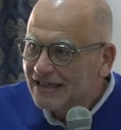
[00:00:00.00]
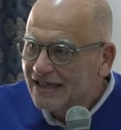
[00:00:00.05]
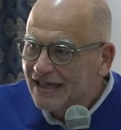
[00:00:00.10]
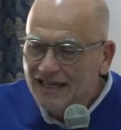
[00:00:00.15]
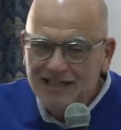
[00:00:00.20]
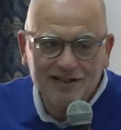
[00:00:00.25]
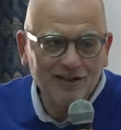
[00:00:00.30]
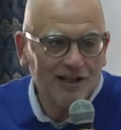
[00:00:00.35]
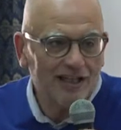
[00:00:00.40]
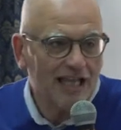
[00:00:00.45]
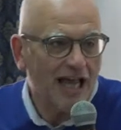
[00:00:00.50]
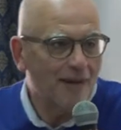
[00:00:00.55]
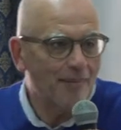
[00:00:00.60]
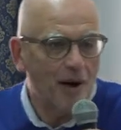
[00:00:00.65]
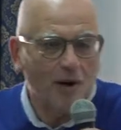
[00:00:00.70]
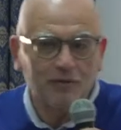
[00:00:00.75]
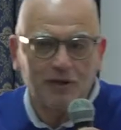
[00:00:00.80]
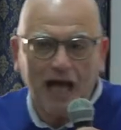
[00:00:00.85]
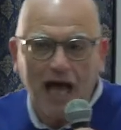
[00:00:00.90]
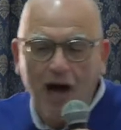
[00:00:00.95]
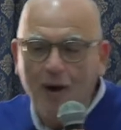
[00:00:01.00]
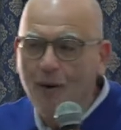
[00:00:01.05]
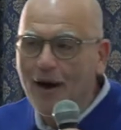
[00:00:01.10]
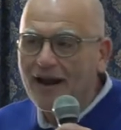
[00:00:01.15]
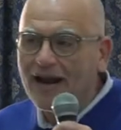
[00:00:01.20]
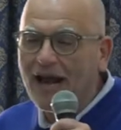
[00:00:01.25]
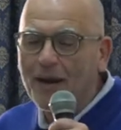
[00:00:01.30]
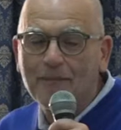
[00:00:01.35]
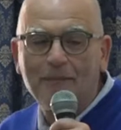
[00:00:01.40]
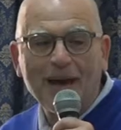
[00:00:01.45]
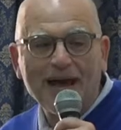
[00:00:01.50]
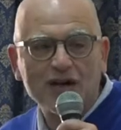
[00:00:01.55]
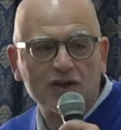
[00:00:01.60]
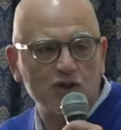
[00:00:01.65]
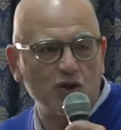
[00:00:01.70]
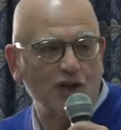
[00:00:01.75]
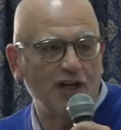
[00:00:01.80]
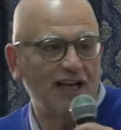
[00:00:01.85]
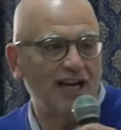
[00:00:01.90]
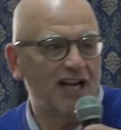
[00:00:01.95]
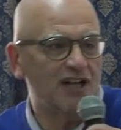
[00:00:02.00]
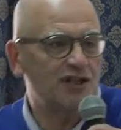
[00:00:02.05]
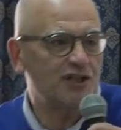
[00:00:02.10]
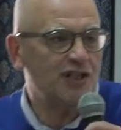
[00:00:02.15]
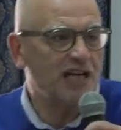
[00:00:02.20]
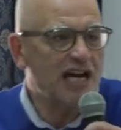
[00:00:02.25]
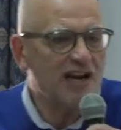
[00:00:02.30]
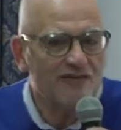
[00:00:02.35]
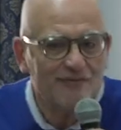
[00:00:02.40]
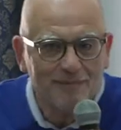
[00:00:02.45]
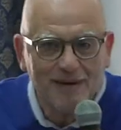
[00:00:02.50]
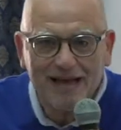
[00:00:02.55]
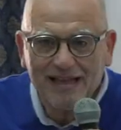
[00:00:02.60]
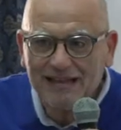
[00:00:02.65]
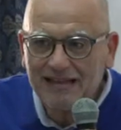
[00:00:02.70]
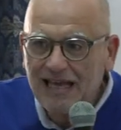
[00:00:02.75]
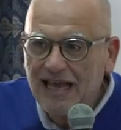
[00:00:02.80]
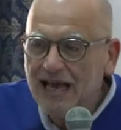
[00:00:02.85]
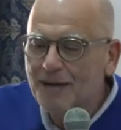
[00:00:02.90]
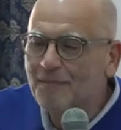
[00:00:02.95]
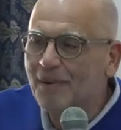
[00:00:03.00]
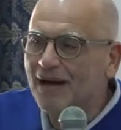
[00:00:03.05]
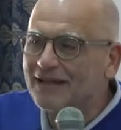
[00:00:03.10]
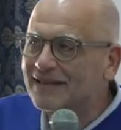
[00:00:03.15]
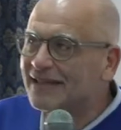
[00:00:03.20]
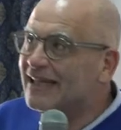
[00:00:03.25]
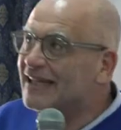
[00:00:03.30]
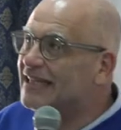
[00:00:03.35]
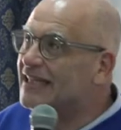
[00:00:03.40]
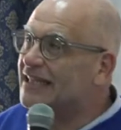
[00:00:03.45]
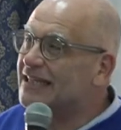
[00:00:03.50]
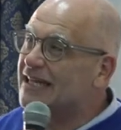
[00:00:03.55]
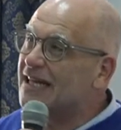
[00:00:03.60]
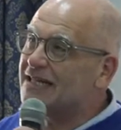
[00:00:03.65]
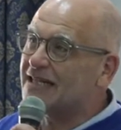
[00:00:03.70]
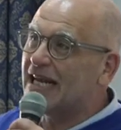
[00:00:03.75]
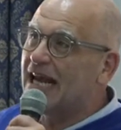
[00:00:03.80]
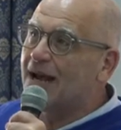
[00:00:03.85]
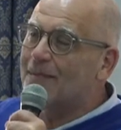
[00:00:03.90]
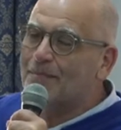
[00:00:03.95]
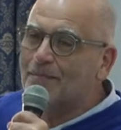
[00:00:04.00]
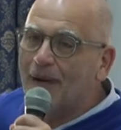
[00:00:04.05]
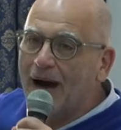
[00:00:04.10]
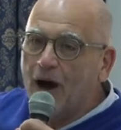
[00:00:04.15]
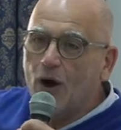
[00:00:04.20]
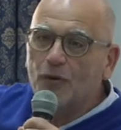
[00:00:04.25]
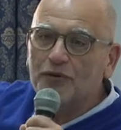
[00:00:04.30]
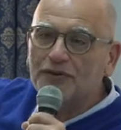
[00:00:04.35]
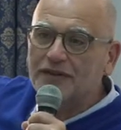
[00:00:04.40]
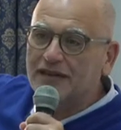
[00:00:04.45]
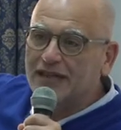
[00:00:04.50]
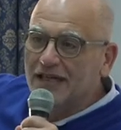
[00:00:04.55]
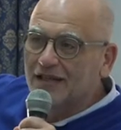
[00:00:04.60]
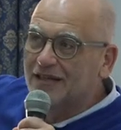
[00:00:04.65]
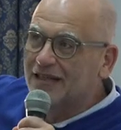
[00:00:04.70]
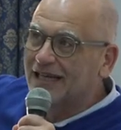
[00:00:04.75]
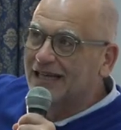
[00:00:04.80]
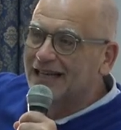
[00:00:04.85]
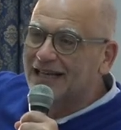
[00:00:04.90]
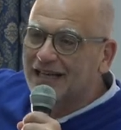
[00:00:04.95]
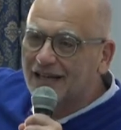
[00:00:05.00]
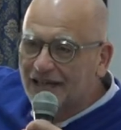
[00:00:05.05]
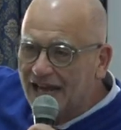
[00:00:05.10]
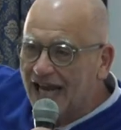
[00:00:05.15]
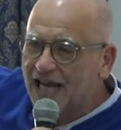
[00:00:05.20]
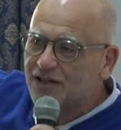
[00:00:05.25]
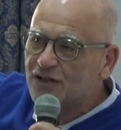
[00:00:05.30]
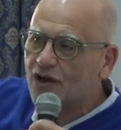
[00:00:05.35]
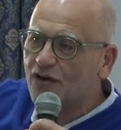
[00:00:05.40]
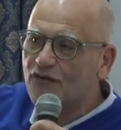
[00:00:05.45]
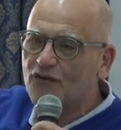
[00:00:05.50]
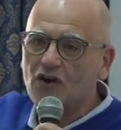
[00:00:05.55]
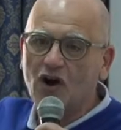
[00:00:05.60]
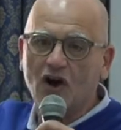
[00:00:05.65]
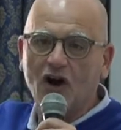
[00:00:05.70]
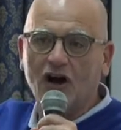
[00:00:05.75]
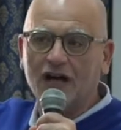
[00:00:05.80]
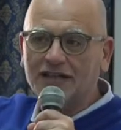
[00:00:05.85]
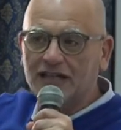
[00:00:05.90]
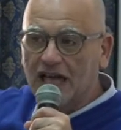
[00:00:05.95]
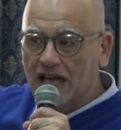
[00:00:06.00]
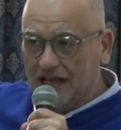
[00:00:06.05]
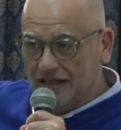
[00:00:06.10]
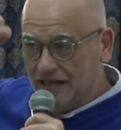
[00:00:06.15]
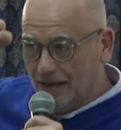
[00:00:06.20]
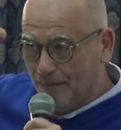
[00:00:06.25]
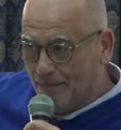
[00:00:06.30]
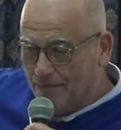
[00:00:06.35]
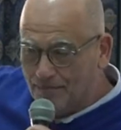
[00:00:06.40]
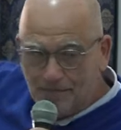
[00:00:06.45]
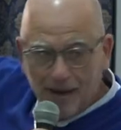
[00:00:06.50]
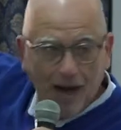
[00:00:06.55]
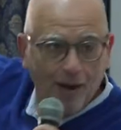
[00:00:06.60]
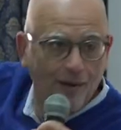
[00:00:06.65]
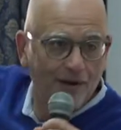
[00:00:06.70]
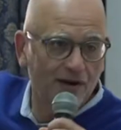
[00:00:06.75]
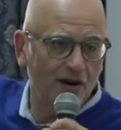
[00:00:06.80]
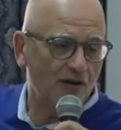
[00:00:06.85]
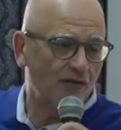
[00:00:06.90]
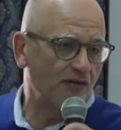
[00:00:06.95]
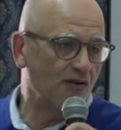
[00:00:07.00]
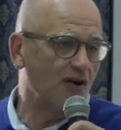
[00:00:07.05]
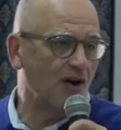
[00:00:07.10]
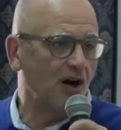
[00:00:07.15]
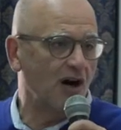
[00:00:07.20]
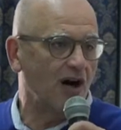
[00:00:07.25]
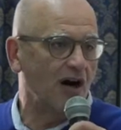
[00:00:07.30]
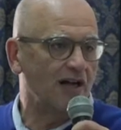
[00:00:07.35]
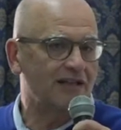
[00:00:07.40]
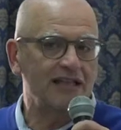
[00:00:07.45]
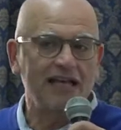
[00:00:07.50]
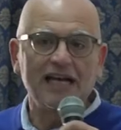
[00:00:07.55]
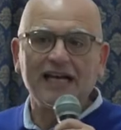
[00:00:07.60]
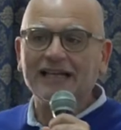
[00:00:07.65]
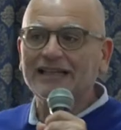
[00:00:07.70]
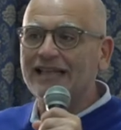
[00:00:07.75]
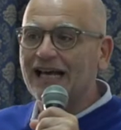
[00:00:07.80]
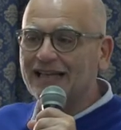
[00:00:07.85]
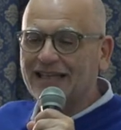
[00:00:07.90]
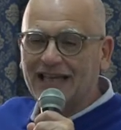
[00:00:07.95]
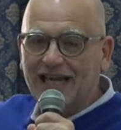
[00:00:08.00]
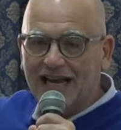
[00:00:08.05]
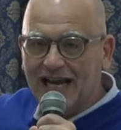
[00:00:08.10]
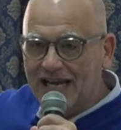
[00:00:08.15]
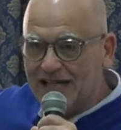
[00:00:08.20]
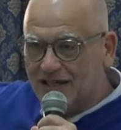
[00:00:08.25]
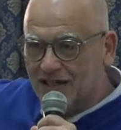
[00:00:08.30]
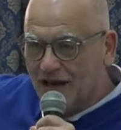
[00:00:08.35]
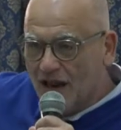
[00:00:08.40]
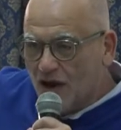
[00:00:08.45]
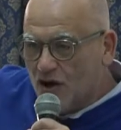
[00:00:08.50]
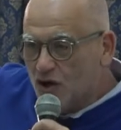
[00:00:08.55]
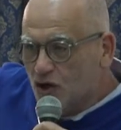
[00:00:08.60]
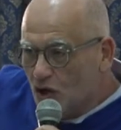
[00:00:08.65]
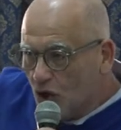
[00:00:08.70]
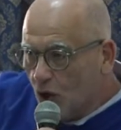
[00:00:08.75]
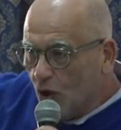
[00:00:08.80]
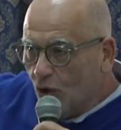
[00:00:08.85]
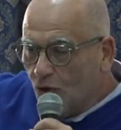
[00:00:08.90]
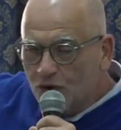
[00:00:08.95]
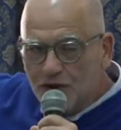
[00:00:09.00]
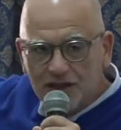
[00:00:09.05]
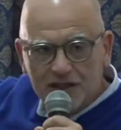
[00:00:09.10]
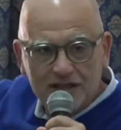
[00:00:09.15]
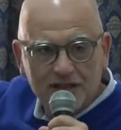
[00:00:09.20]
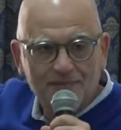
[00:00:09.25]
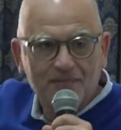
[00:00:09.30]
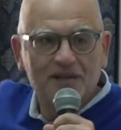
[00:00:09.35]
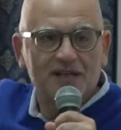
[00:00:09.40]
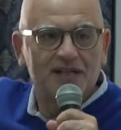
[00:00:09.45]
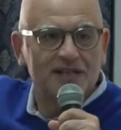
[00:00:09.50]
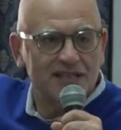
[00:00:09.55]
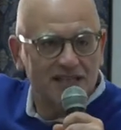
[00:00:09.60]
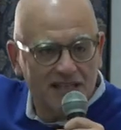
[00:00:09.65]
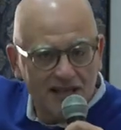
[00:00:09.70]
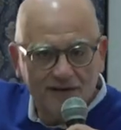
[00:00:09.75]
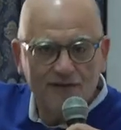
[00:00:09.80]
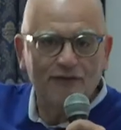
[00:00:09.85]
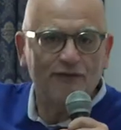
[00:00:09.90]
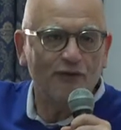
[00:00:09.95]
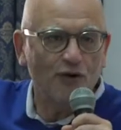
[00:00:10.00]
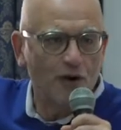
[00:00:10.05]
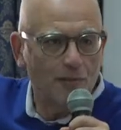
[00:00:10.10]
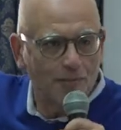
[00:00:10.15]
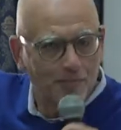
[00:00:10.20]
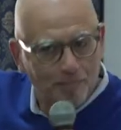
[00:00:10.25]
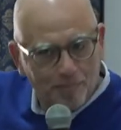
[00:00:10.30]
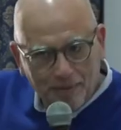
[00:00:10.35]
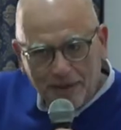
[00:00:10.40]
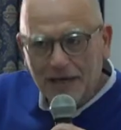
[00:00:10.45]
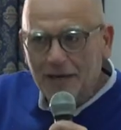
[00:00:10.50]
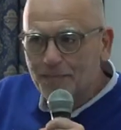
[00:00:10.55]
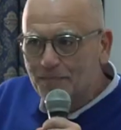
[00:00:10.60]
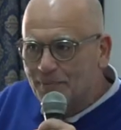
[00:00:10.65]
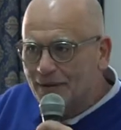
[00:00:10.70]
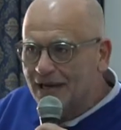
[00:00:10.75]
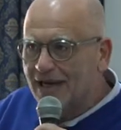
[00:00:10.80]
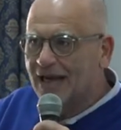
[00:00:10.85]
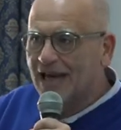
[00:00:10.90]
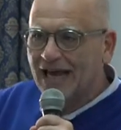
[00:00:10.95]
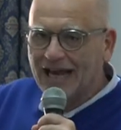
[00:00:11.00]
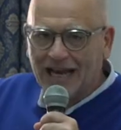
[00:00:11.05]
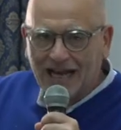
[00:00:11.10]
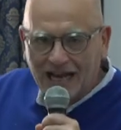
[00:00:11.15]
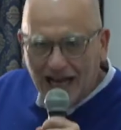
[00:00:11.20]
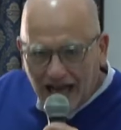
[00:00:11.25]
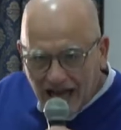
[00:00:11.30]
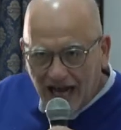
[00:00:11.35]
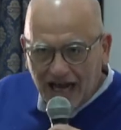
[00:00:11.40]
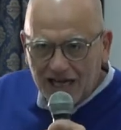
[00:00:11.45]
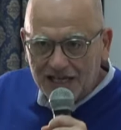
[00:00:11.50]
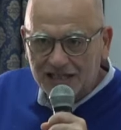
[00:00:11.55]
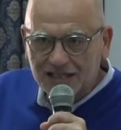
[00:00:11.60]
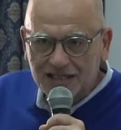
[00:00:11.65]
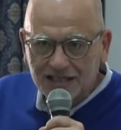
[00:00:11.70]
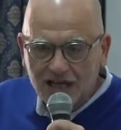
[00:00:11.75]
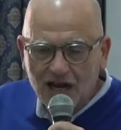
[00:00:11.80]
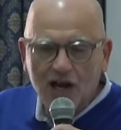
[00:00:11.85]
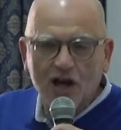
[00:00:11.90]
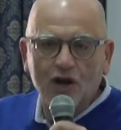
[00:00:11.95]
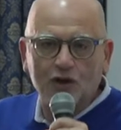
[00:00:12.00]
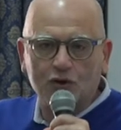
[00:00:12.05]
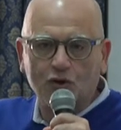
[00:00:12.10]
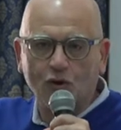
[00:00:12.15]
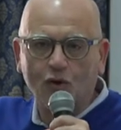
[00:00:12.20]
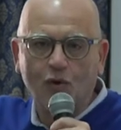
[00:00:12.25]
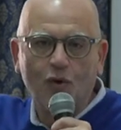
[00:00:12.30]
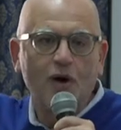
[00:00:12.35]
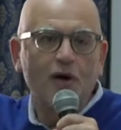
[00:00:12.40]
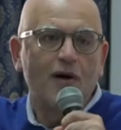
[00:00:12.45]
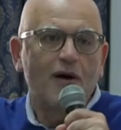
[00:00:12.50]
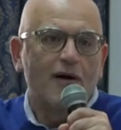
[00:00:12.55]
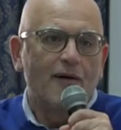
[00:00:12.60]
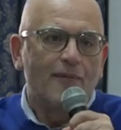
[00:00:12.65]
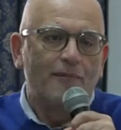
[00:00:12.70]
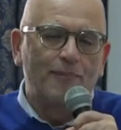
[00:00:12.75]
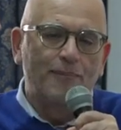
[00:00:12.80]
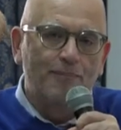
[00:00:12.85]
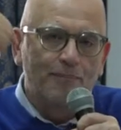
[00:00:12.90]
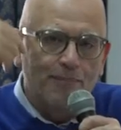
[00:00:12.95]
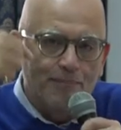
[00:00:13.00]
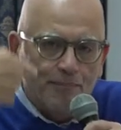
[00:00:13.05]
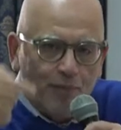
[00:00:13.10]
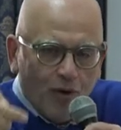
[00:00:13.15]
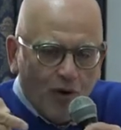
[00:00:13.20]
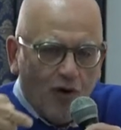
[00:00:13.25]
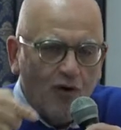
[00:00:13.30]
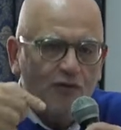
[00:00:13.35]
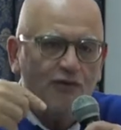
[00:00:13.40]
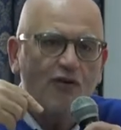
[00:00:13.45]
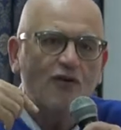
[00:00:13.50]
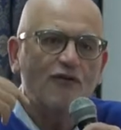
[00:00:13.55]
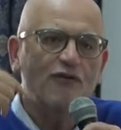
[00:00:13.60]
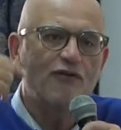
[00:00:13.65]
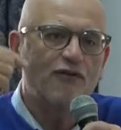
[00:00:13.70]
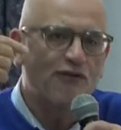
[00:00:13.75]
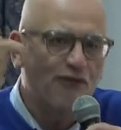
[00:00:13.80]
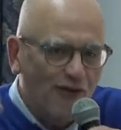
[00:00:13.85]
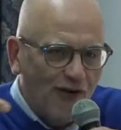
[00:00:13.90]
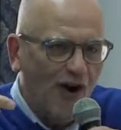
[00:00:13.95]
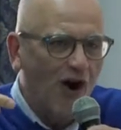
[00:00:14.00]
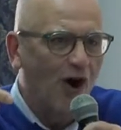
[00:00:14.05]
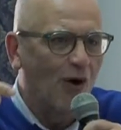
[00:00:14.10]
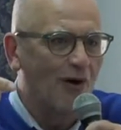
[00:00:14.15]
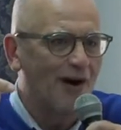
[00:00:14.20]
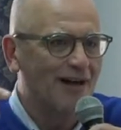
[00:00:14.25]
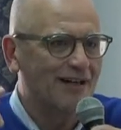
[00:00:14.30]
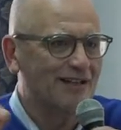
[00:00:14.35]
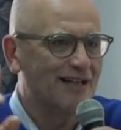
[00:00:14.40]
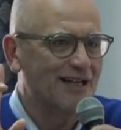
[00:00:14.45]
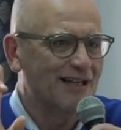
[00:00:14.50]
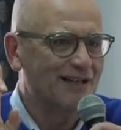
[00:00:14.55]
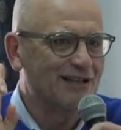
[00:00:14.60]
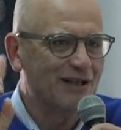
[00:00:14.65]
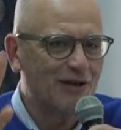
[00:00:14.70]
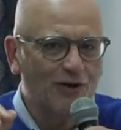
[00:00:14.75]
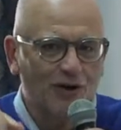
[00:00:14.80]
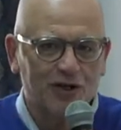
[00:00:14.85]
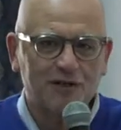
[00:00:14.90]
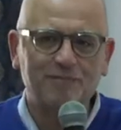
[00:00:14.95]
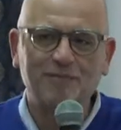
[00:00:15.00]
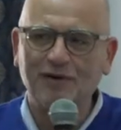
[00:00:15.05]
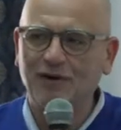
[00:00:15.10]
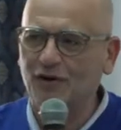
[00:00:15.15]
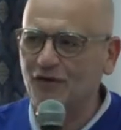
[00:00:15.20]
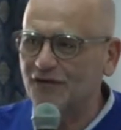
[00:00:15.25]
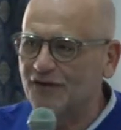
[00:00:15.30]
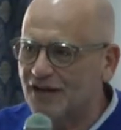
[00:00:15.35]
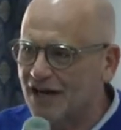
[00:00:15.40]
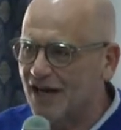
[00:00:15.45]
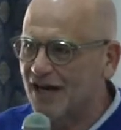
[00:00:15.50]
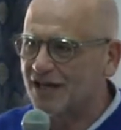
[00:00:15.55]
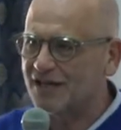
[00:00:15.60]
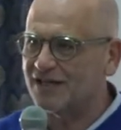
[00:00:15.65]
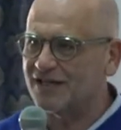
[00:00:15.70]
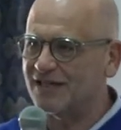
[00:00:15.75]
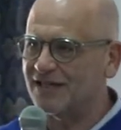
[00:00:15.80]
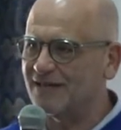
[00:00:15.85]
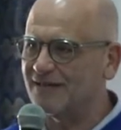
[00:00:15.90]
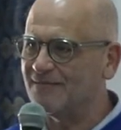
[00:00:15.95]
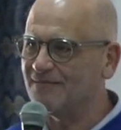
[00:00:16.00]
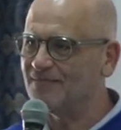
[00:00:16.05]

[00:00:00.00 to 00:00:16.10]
It's not about our personal achievement, but it is about the grace of God, the power of God that has used sinful people like us to move forward the gospel of grace.